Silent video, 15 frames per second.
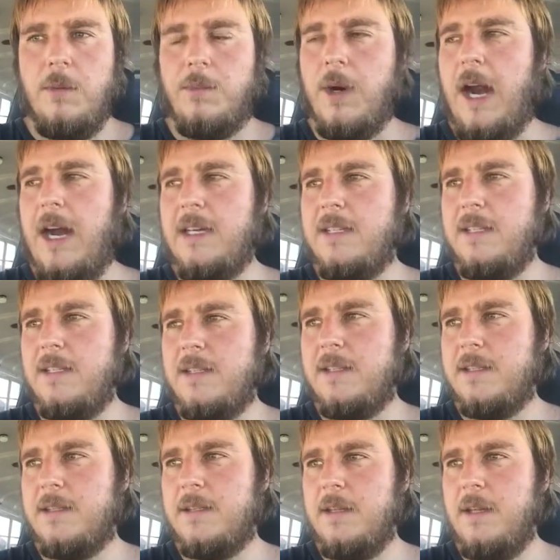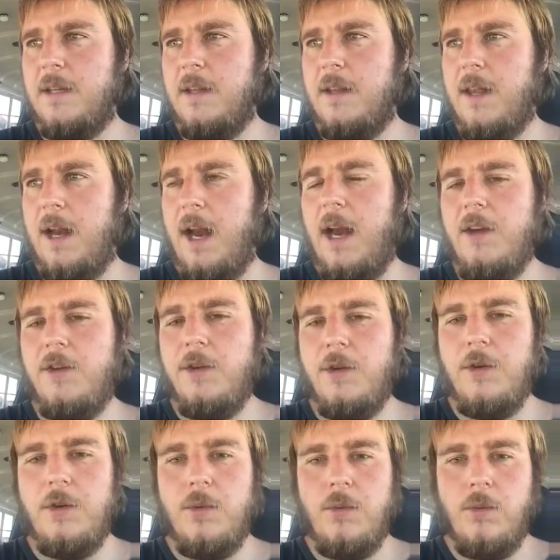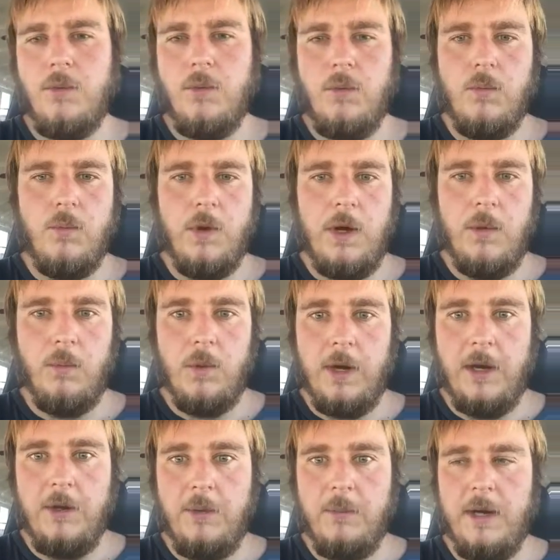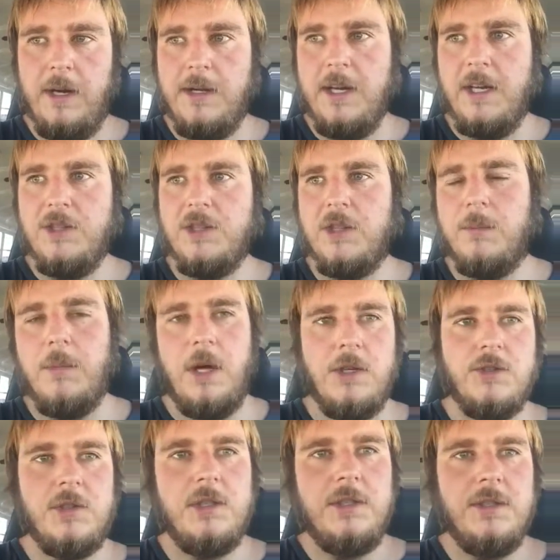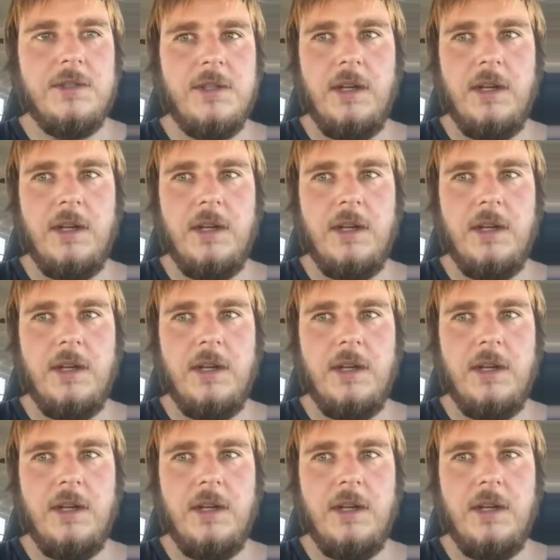practice that I do when I do meditation and mantras,